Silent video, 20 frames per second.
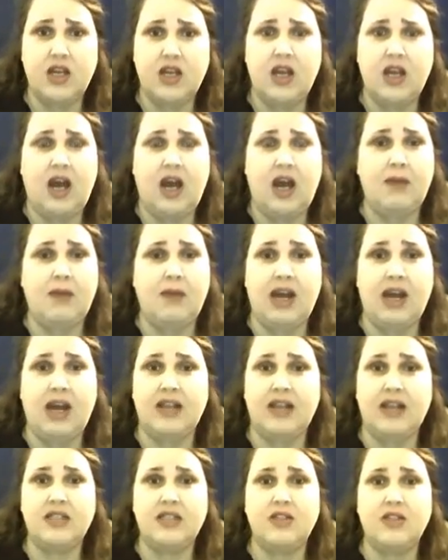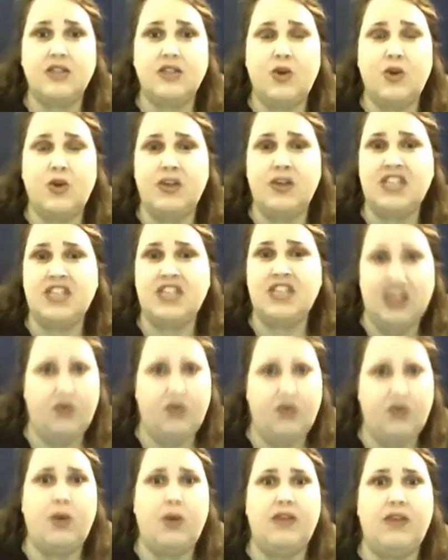I'm not going to give
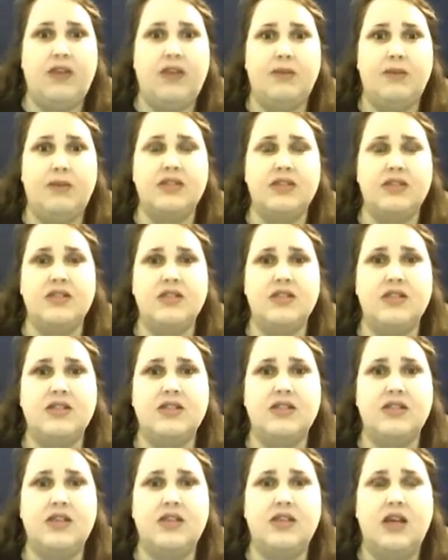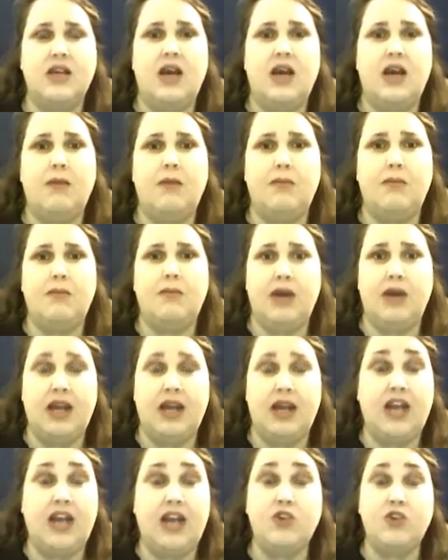away the business, but
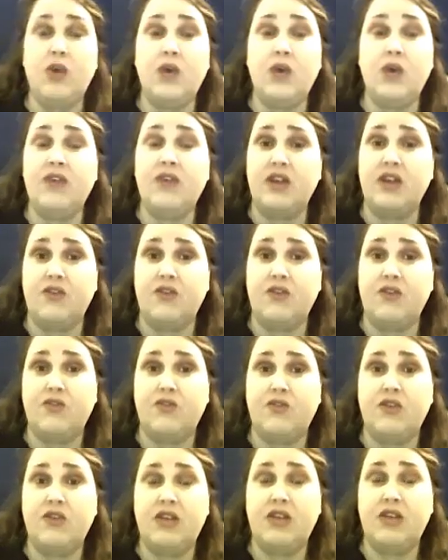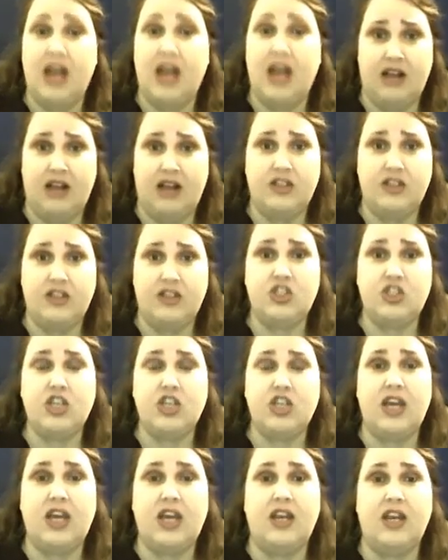I do have enough knowledge
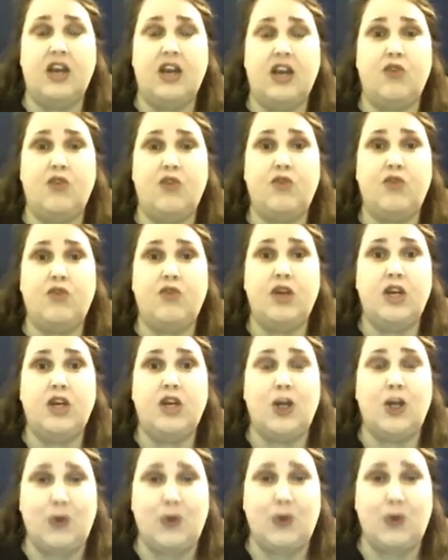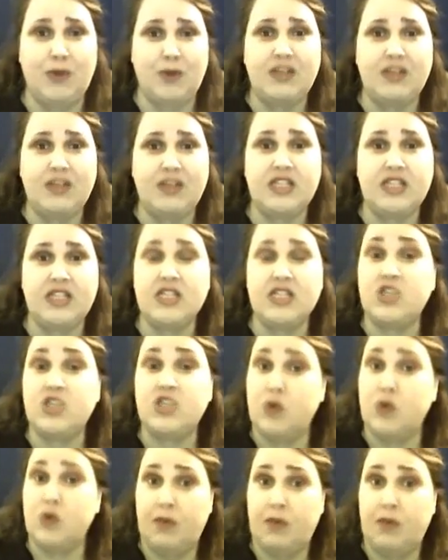and enough equipment to set you
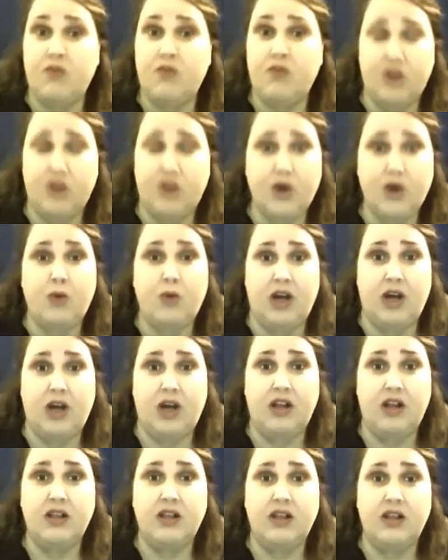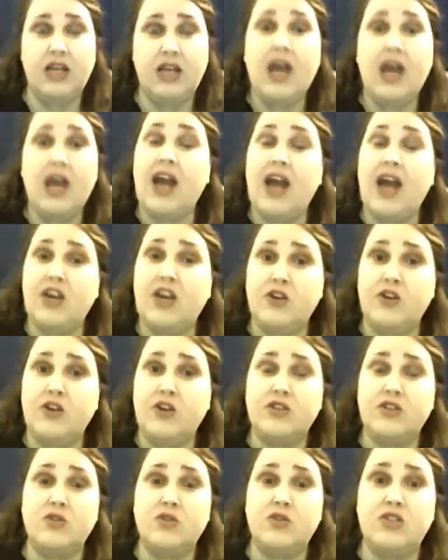up very well. I can
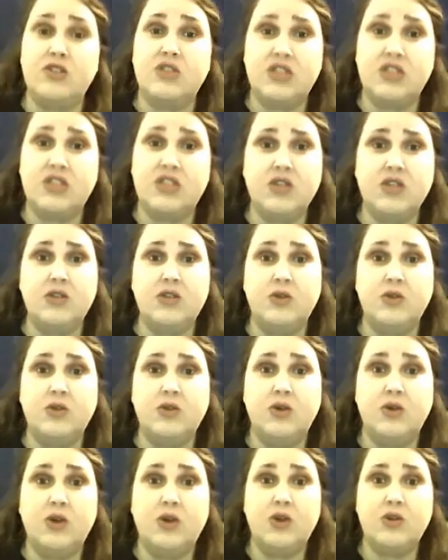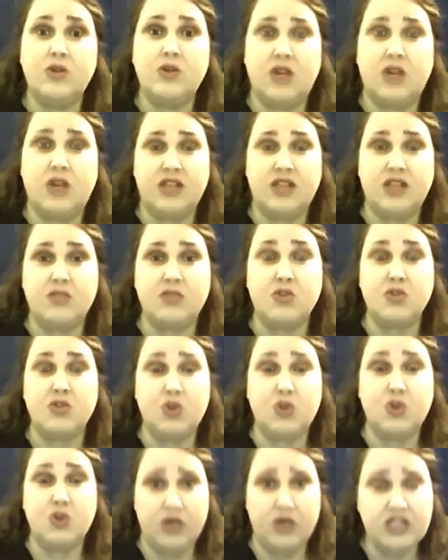also steer you to customers who
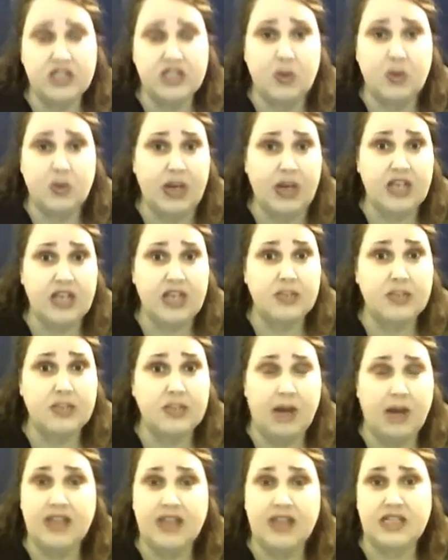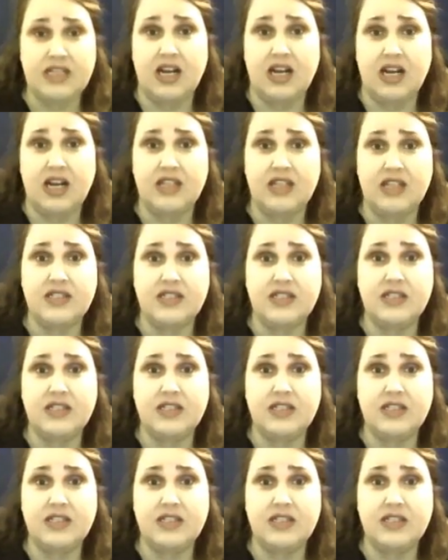are still waiting to buy signs.